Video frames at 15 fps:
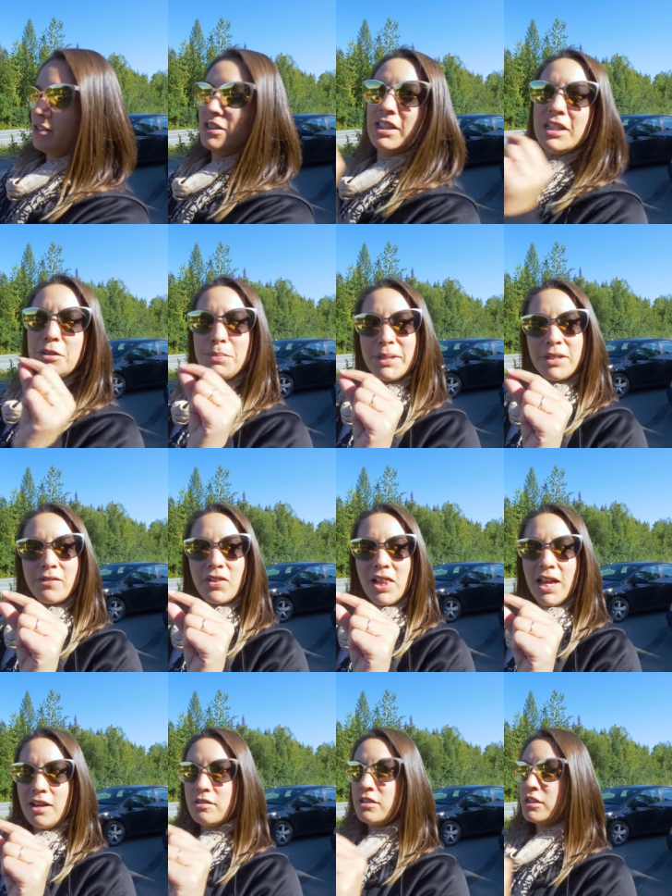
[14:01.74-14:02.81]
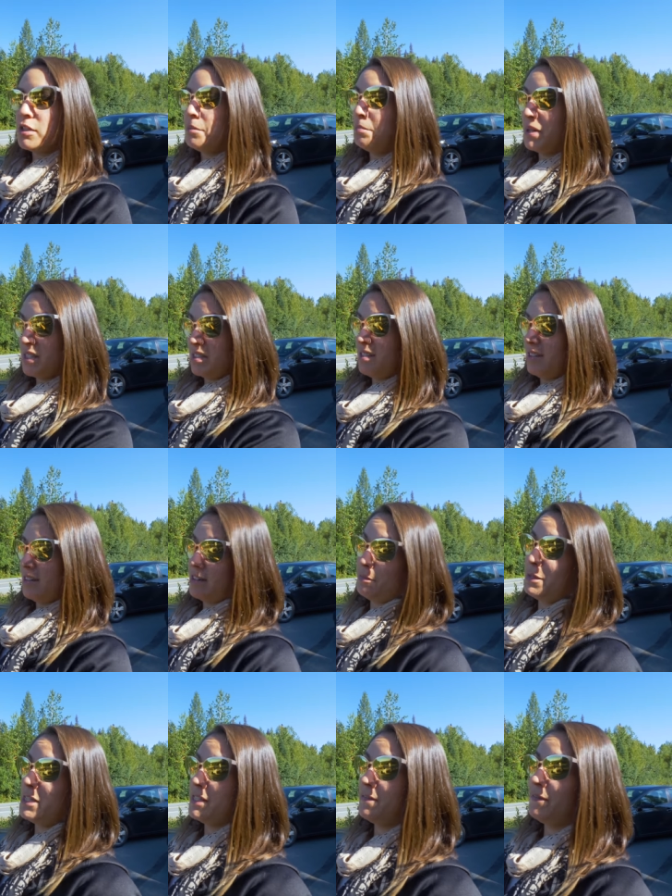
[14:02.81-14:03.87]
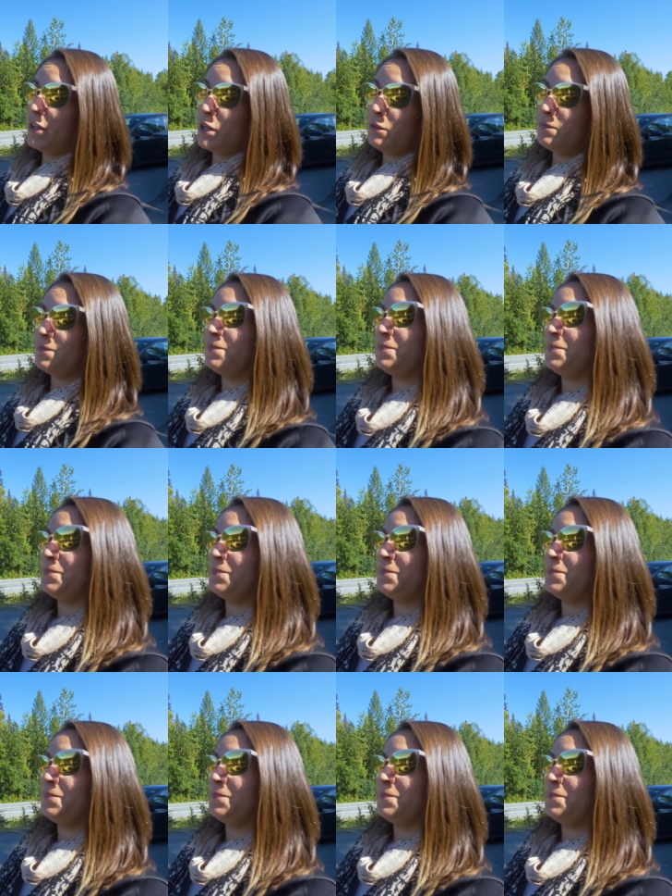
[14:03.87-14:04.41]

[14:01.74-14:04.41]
A little bit of clouds, but still an amazing view.